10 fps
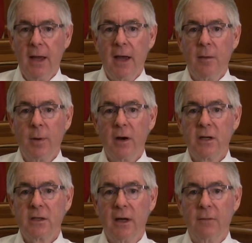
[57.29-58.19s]
and
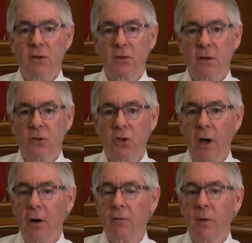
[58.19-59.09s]
Barry Stevenson,
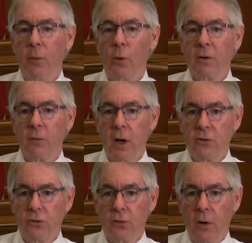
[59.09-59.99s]
Chair of the Board of
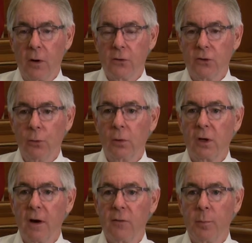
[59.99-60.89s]
Registrars, who will
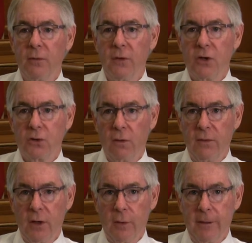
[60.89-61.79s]
cover provisional
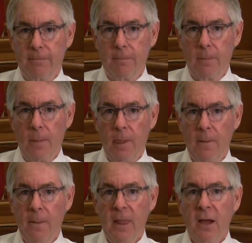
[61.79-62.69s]
voting.
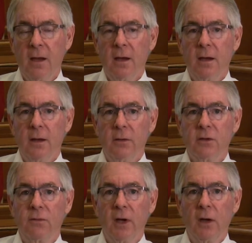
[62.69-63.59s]

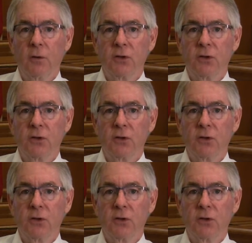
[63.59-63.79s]
This video